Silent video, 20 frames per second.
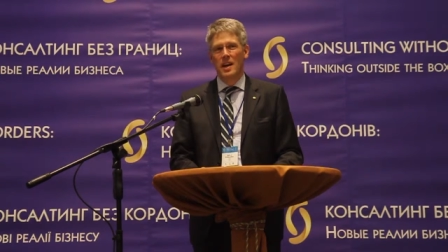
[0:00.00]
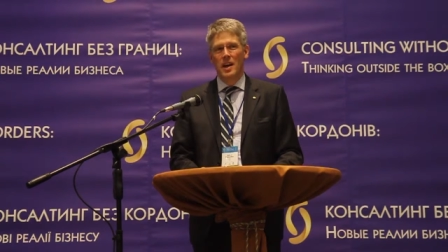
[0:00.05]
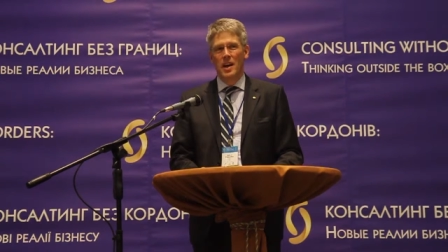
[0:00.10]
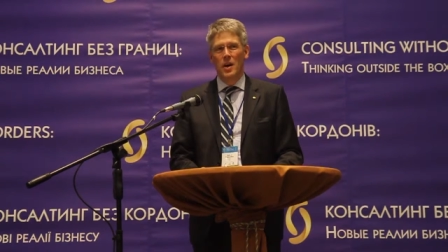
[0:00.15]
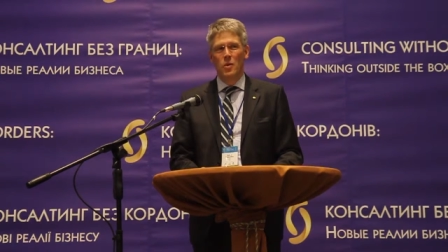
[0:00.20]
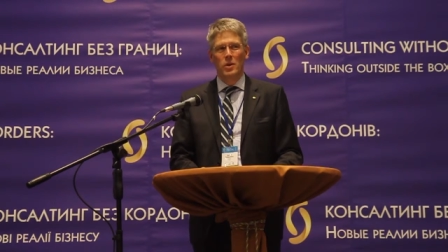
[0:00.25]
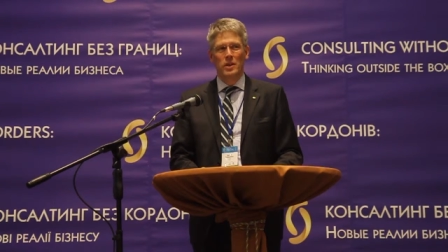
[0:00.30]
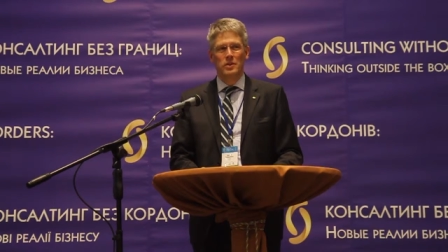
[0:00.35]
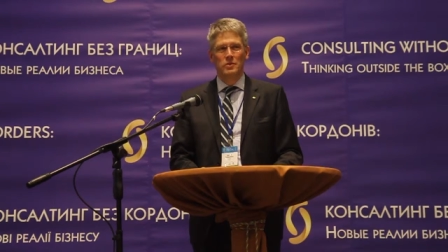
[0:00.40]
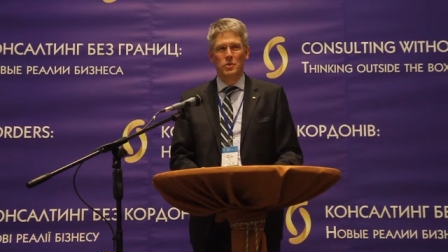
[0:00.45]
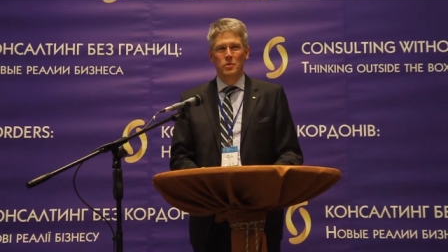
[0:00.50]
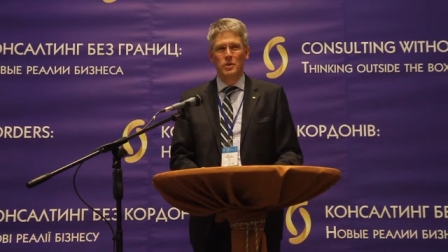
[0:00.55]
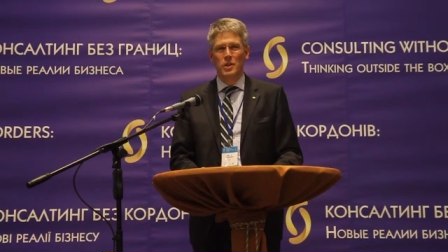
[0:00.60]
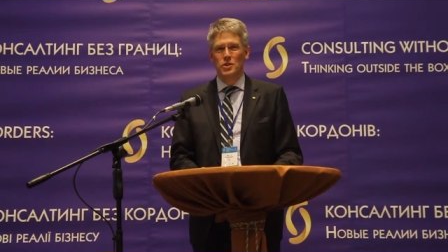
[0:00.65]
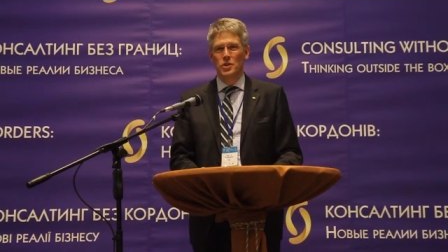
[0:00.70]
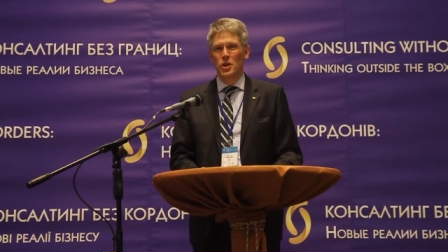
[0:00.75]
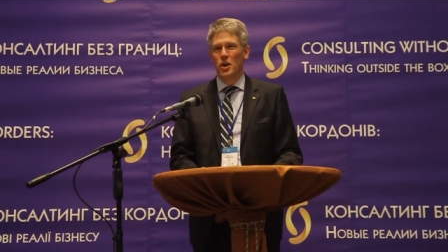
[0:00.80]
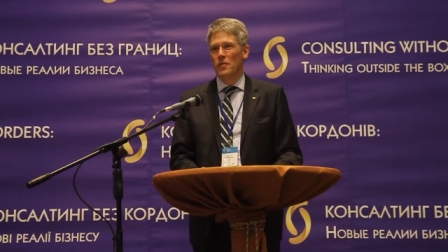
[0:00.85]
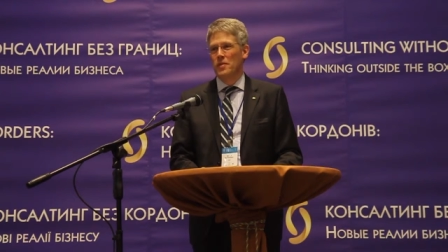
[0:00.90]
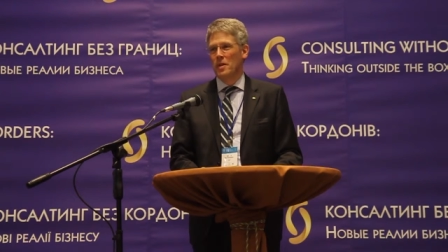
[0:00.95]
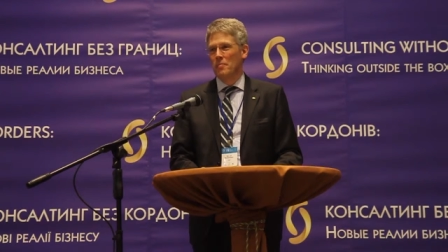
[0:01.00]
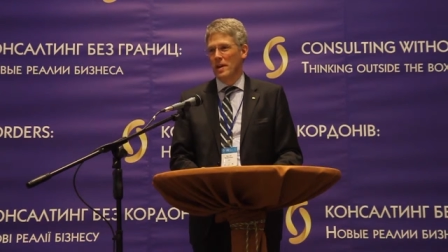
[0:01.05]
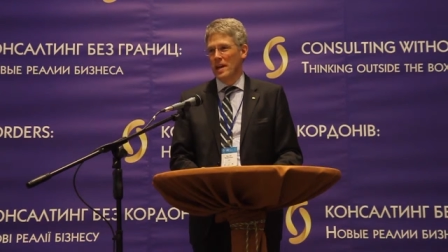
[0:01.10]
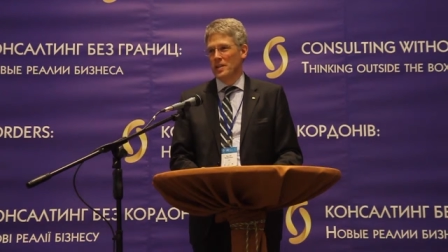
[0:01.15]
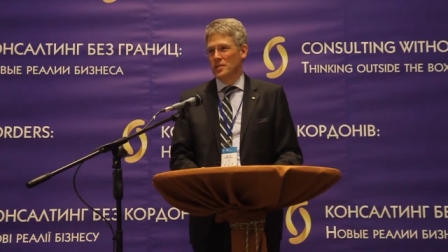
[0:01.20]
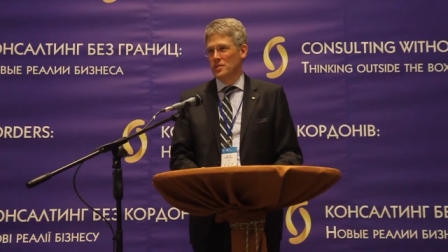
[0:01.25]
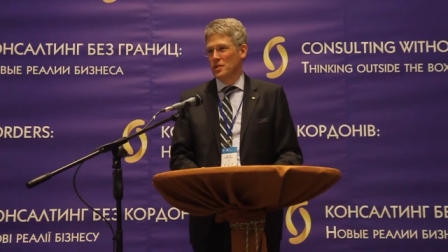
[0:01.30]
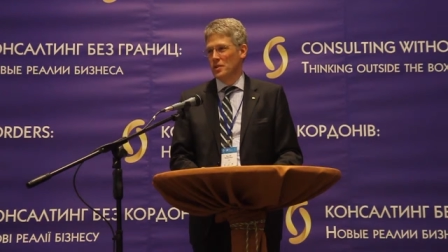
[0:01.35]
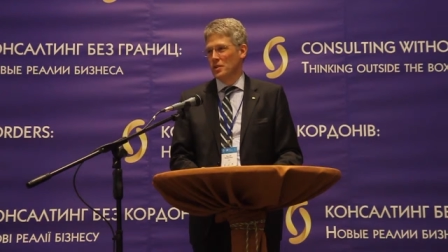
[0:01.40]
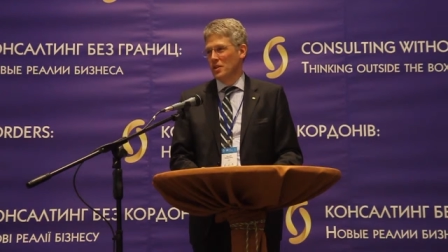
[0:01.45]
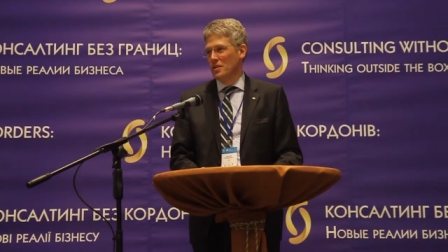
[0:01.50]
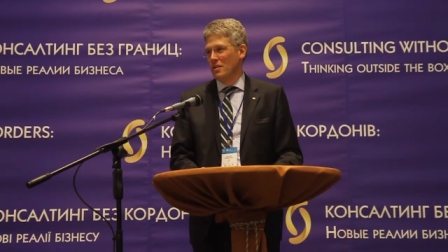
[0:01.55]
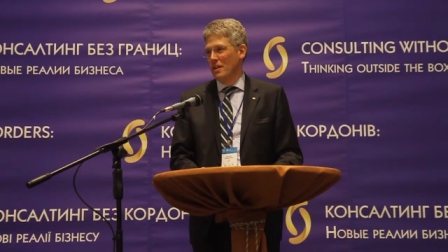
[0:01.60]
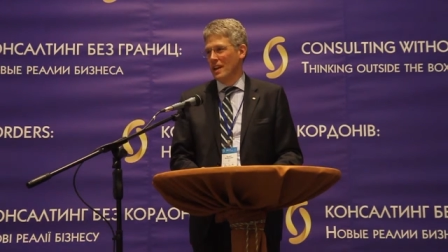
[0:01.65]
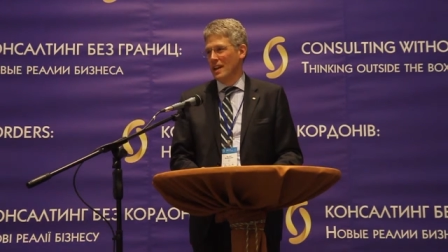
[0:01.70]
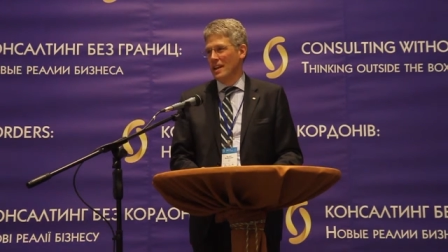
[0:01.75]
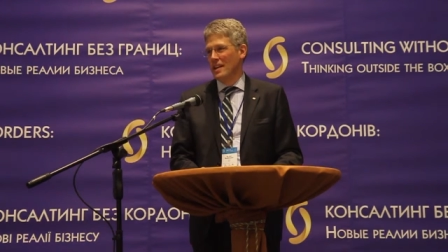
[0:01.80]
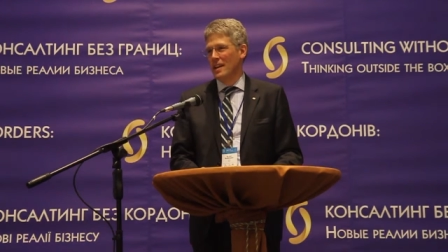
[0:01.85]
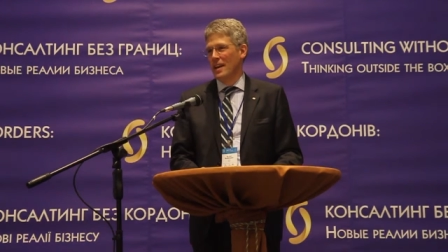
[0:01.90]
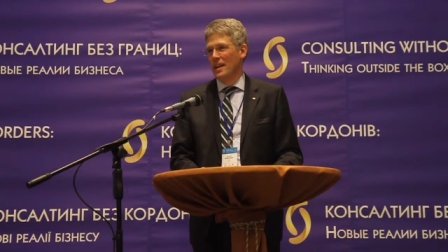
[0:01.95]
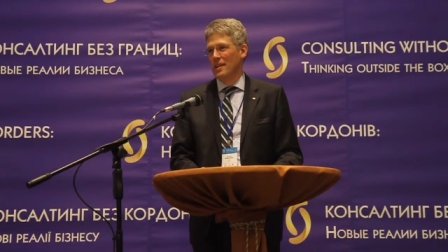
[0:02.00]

I want to wish all the best to Ukraine,